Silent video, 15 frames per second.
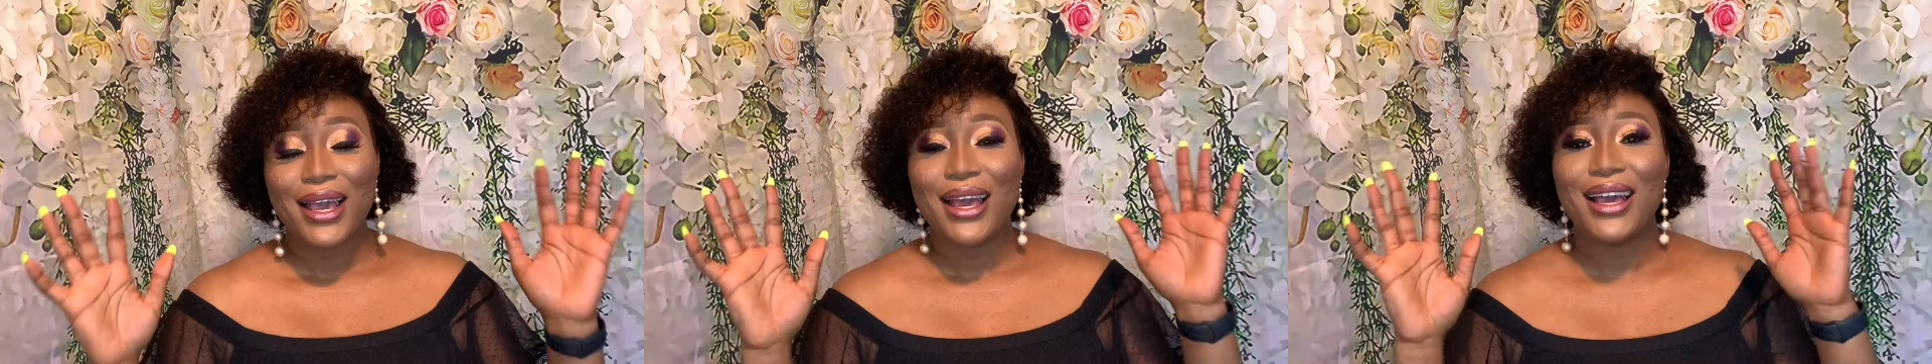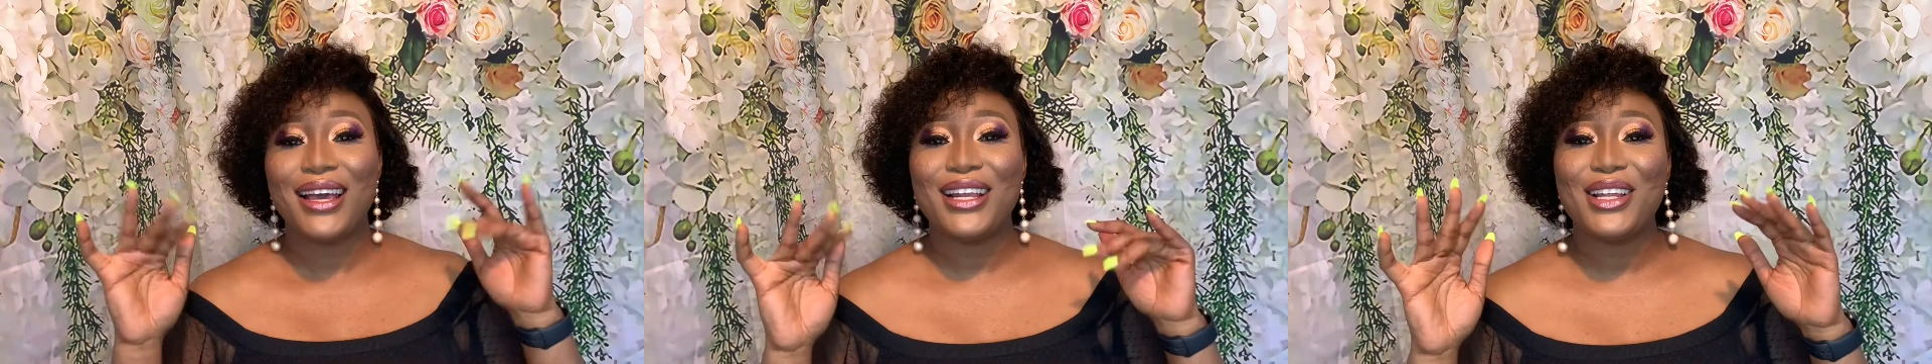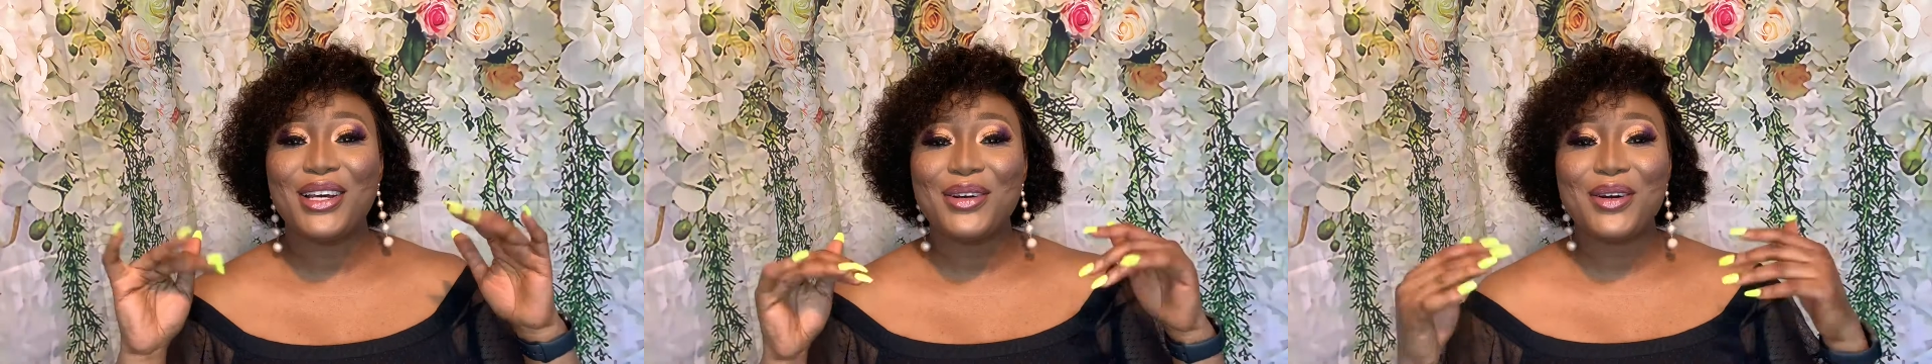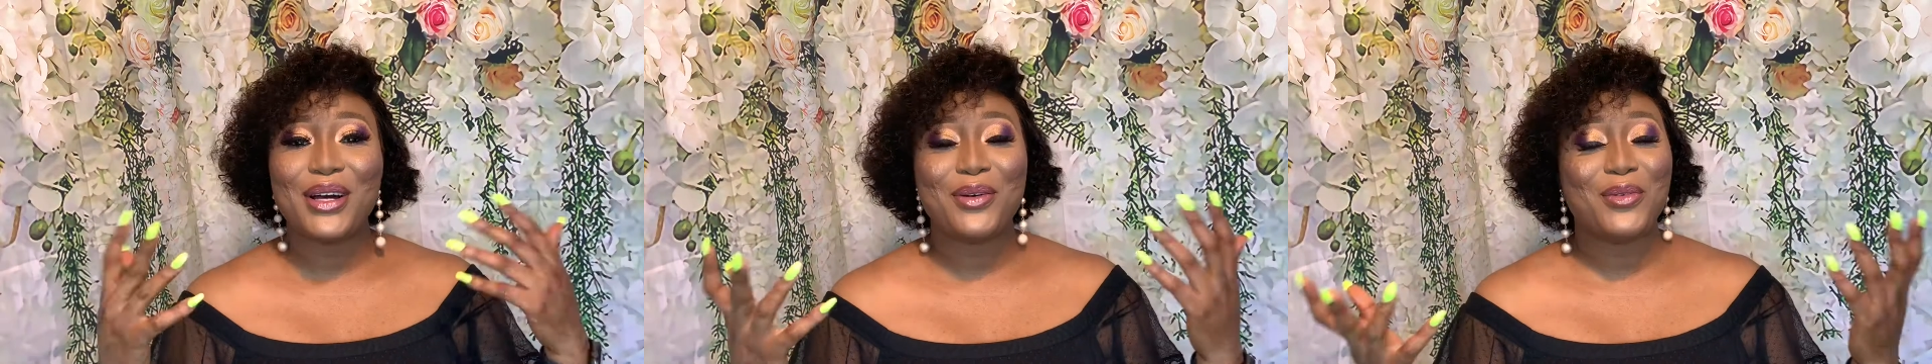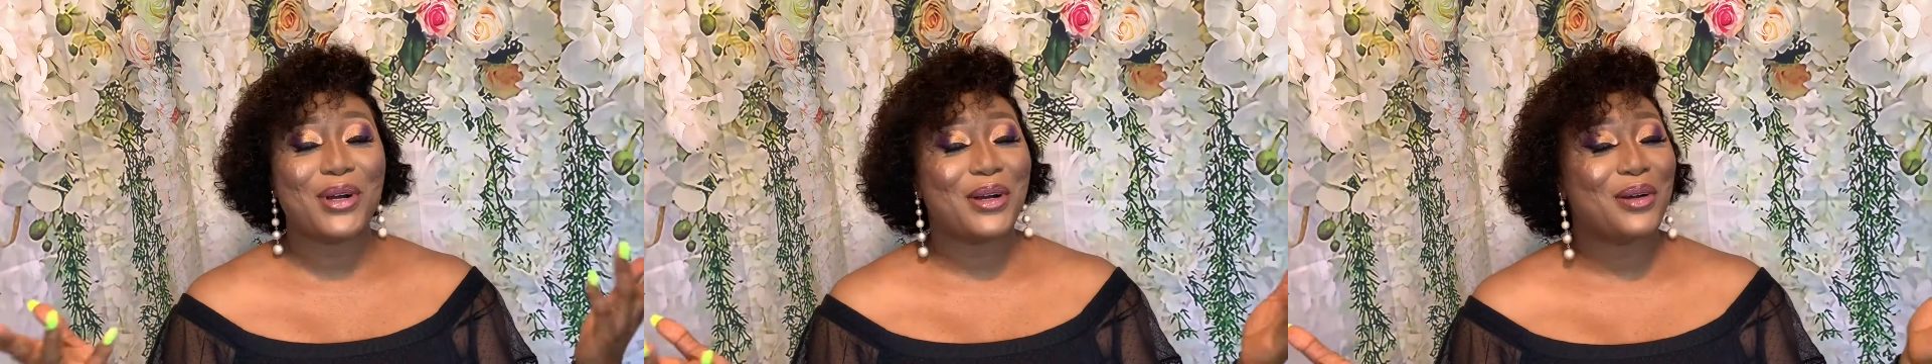Hello and
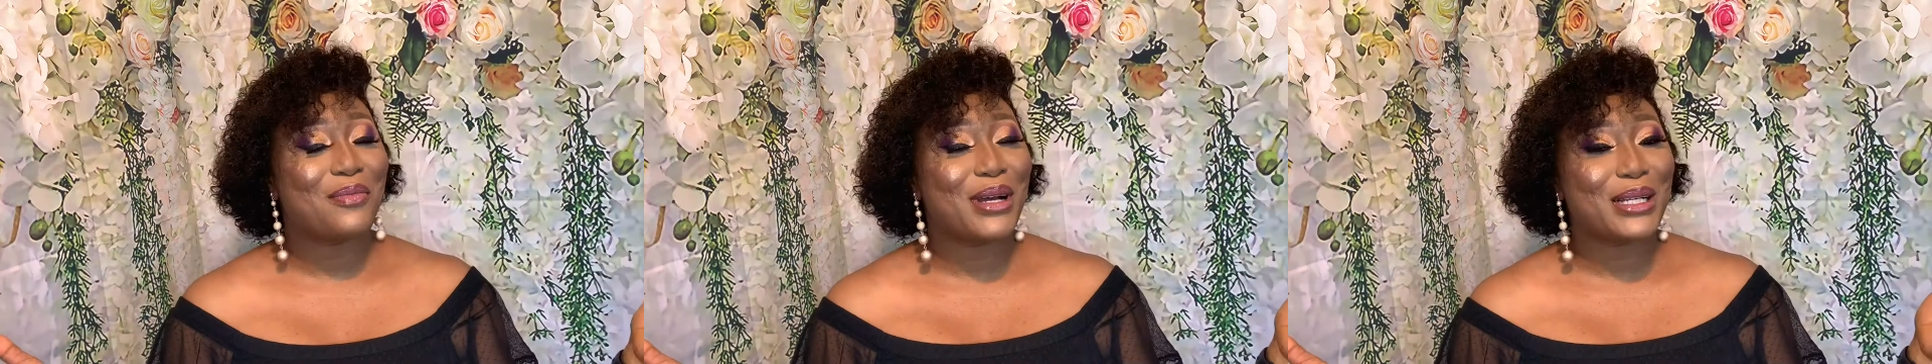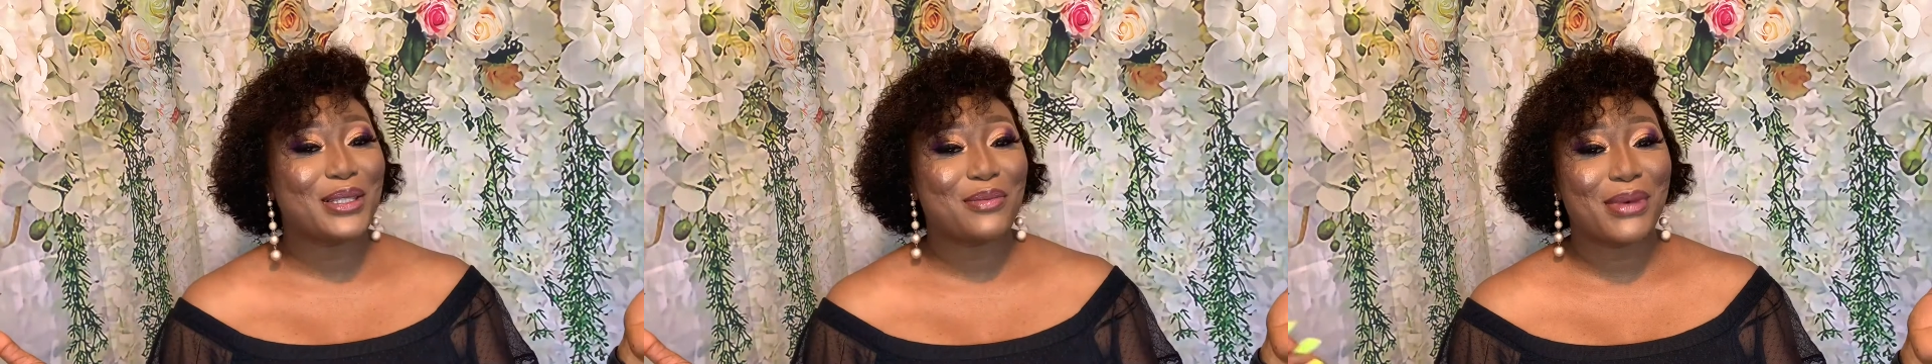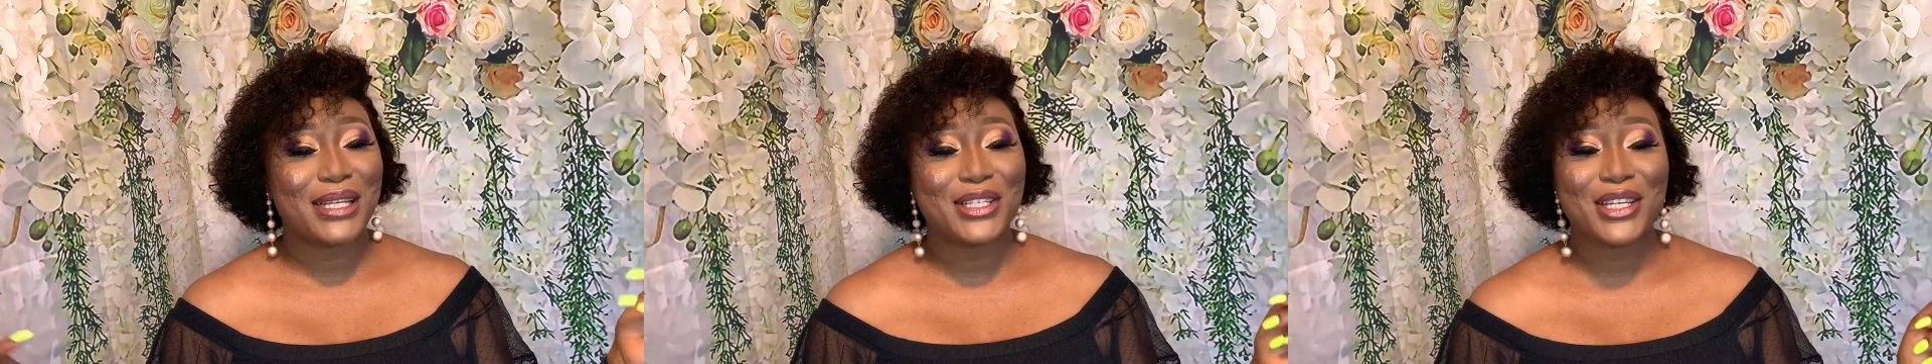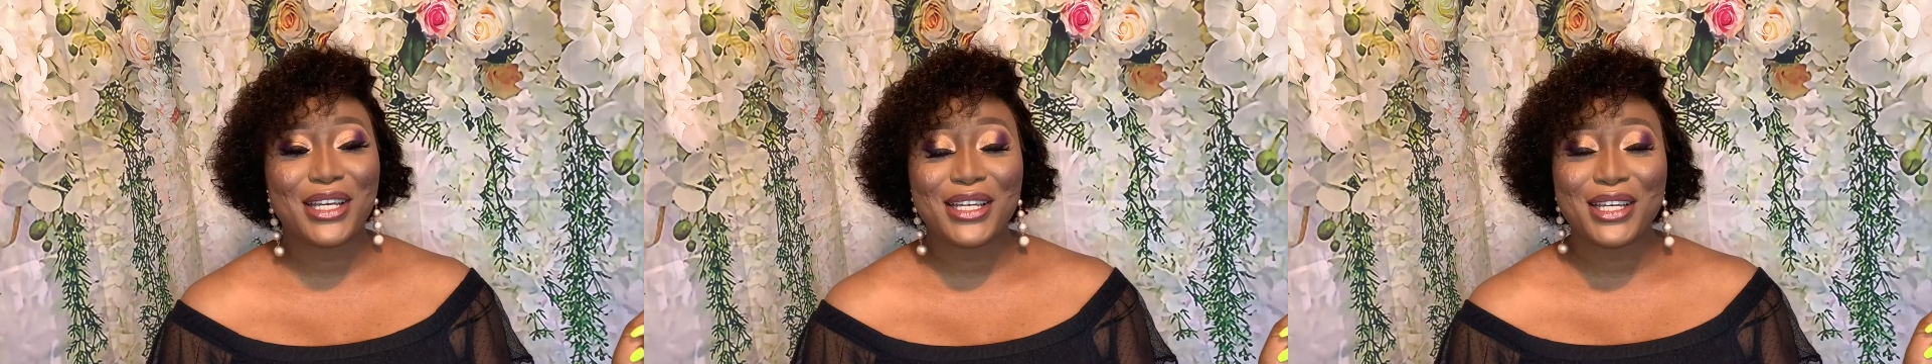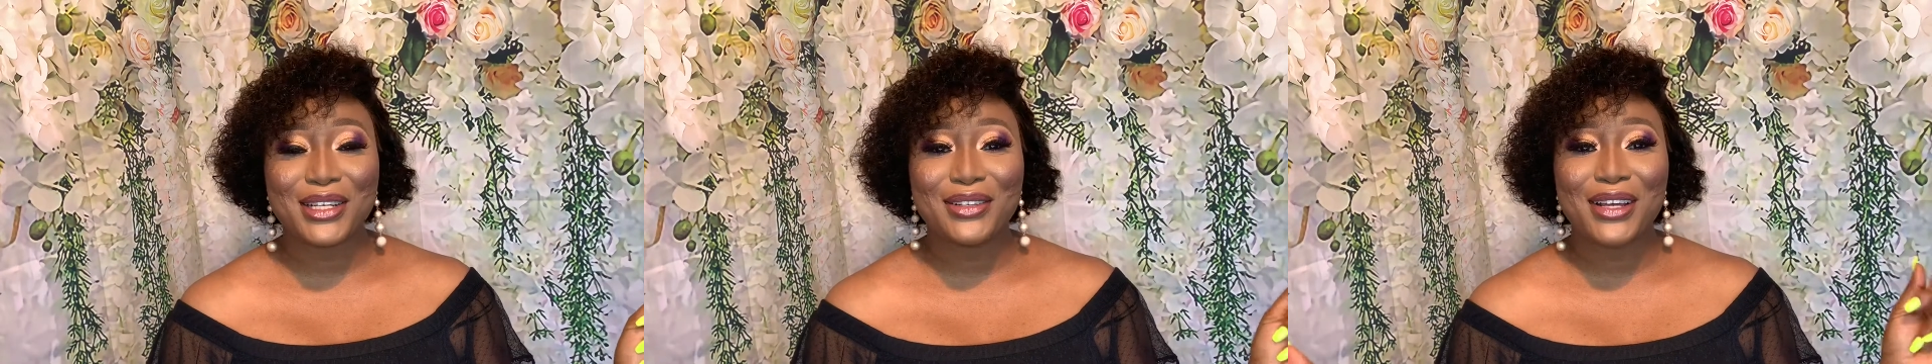welcome back to my
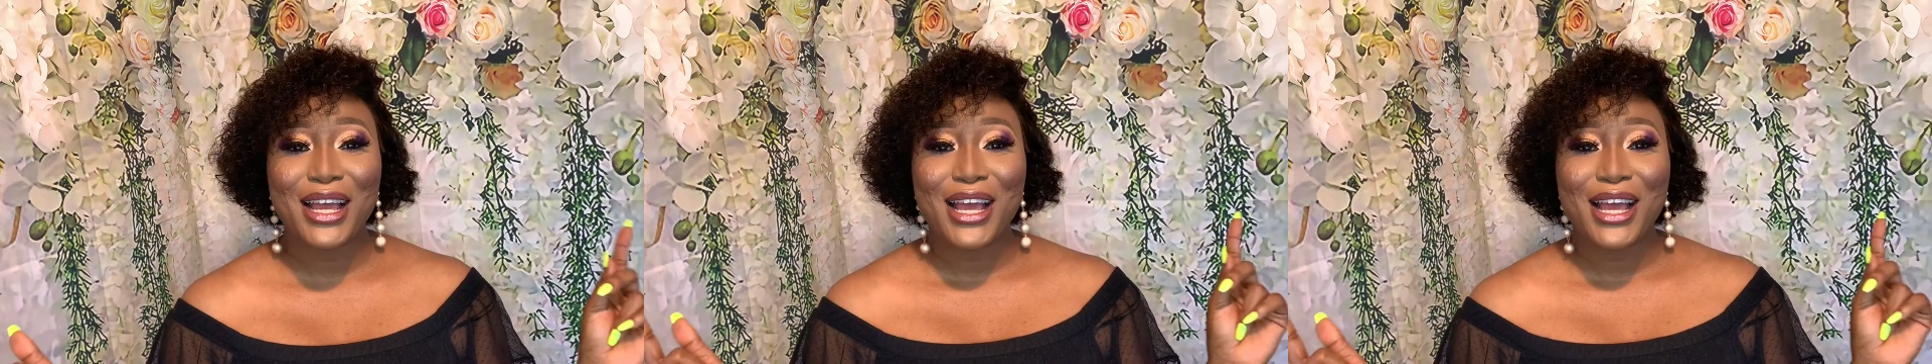channel.